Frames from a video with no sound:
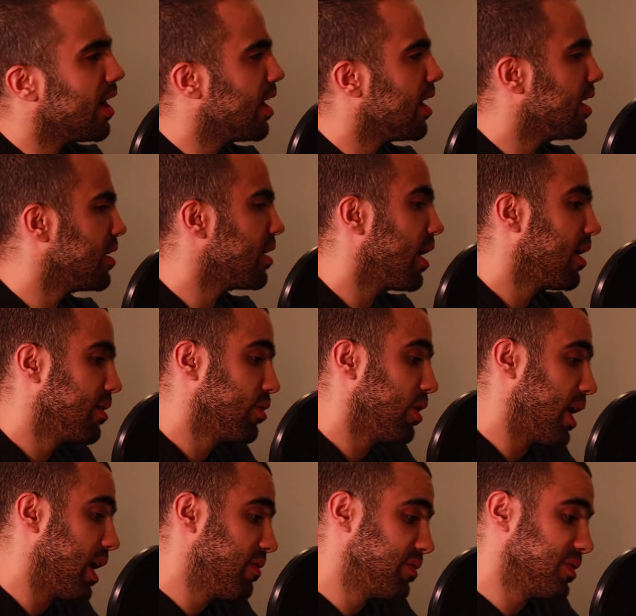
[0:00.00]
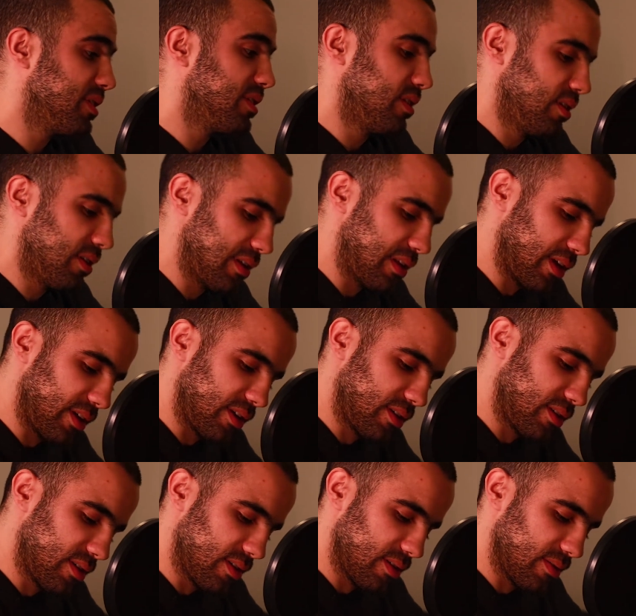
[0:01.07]
I haven't seen it
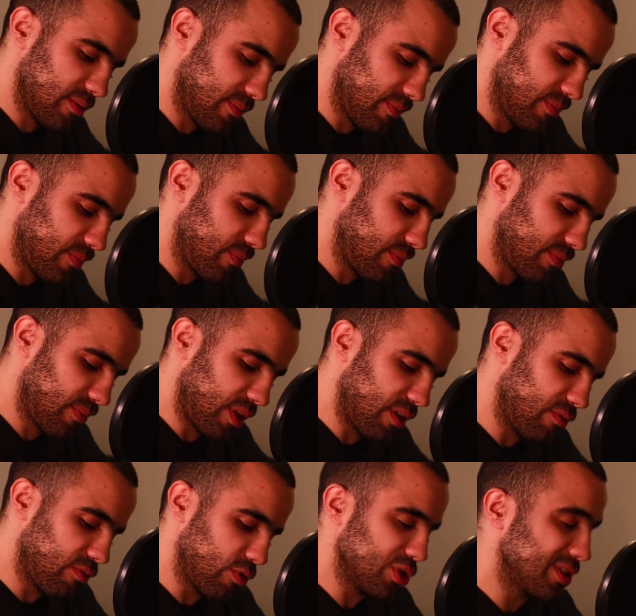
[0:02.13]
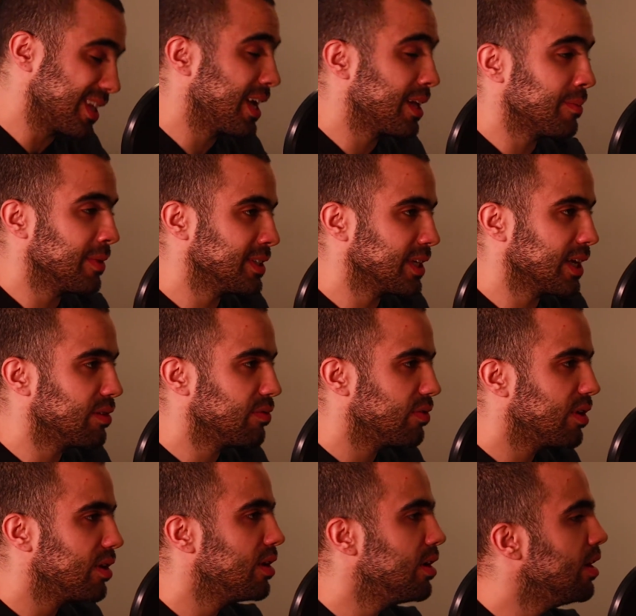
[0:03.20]
firsthand myself,
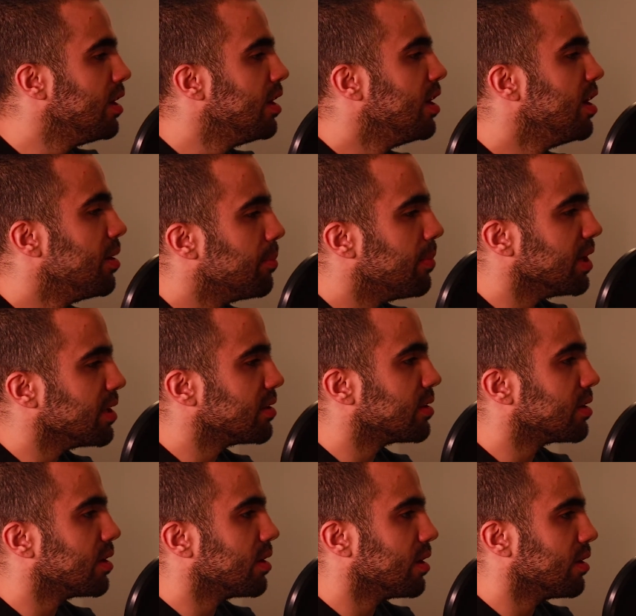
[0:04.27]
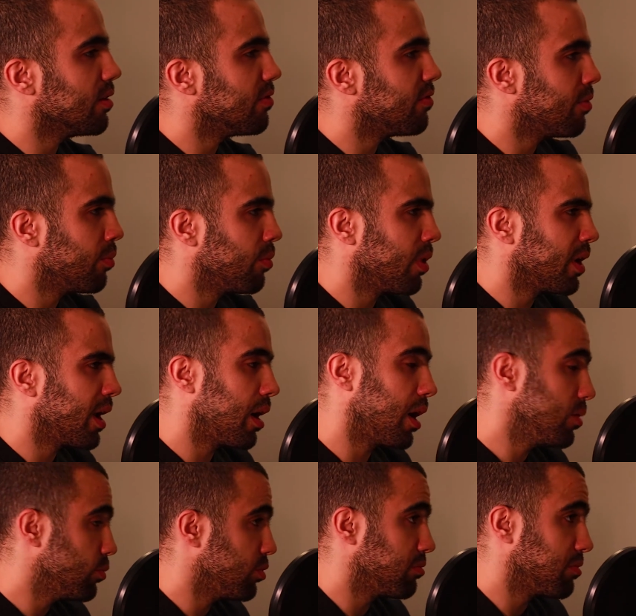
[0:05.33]
but from what
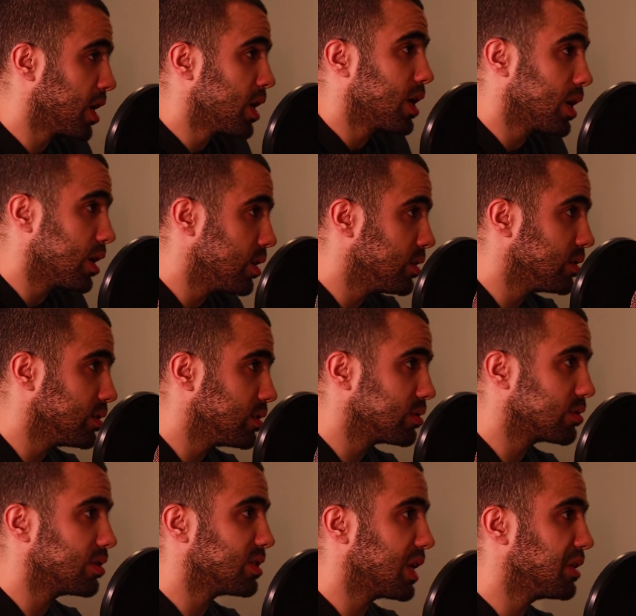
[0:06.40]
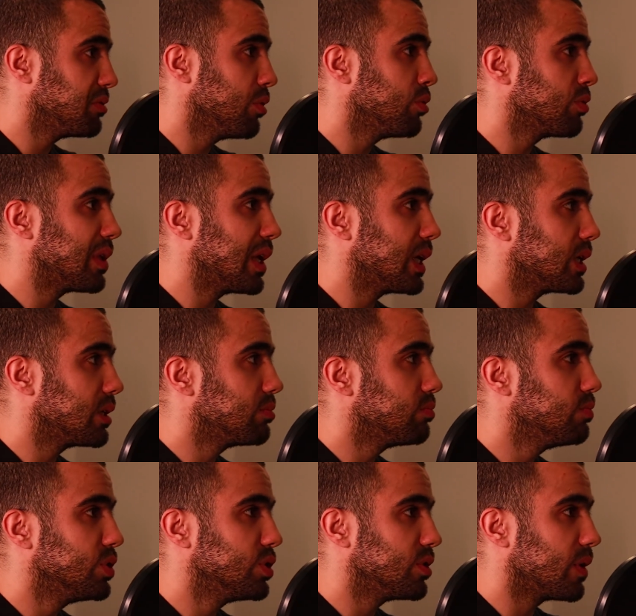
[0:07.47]
I would think it is, just because I don't
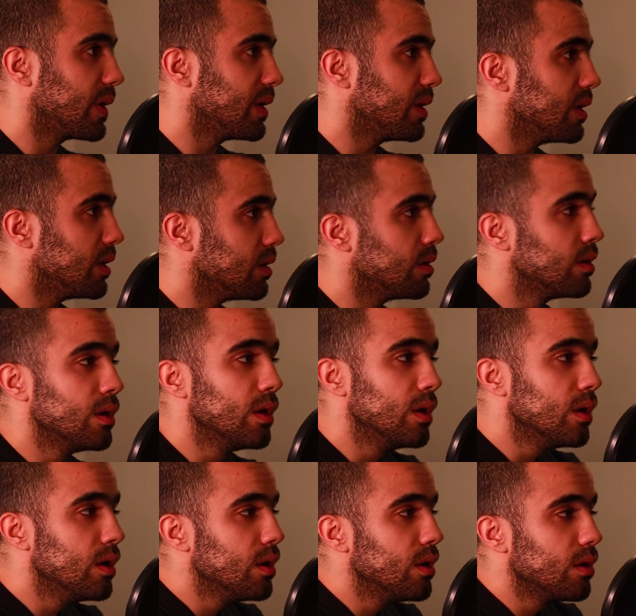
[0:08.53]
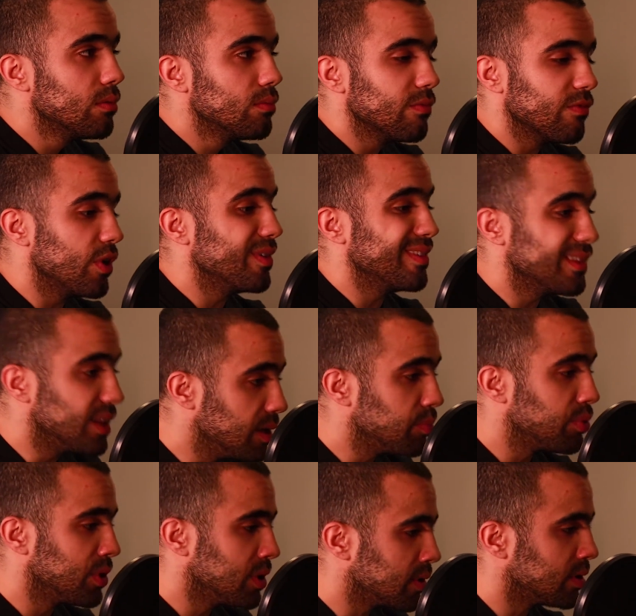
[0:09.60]
study very
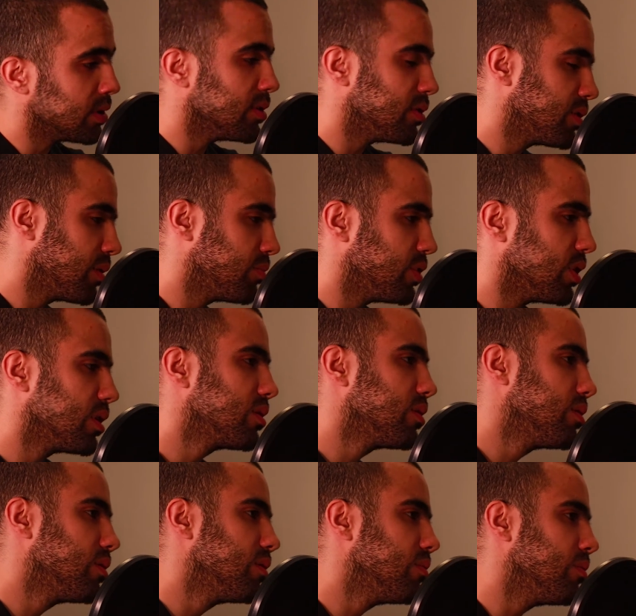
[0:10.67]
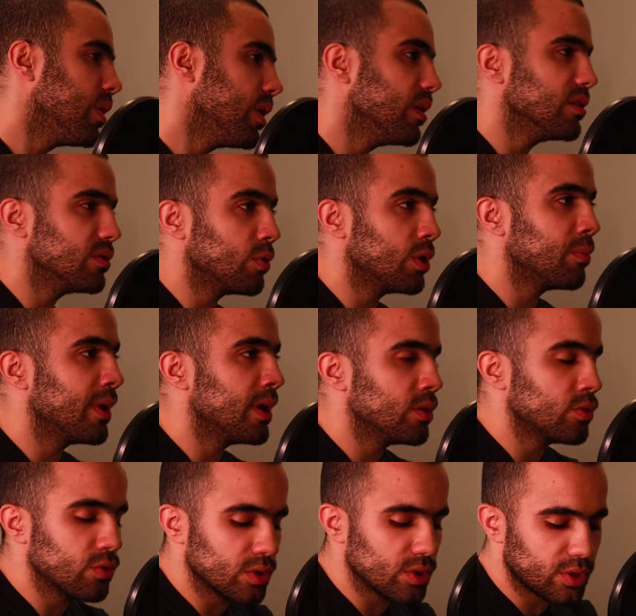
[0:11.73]
deeply into the subject, but it is one of my
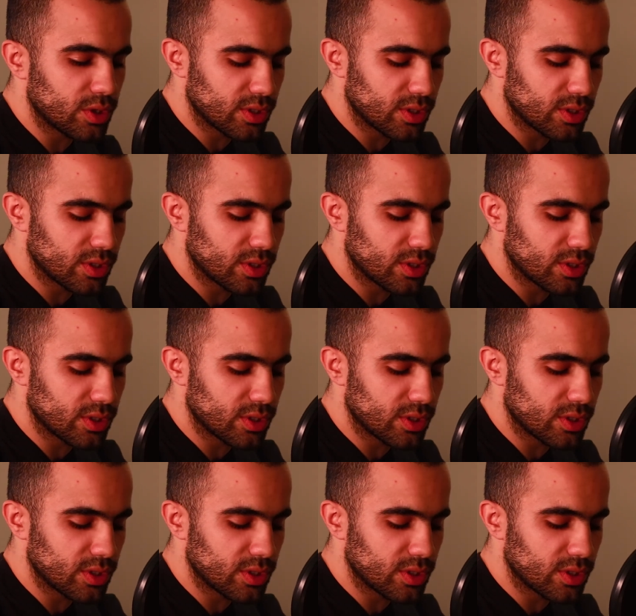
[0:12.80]
interests.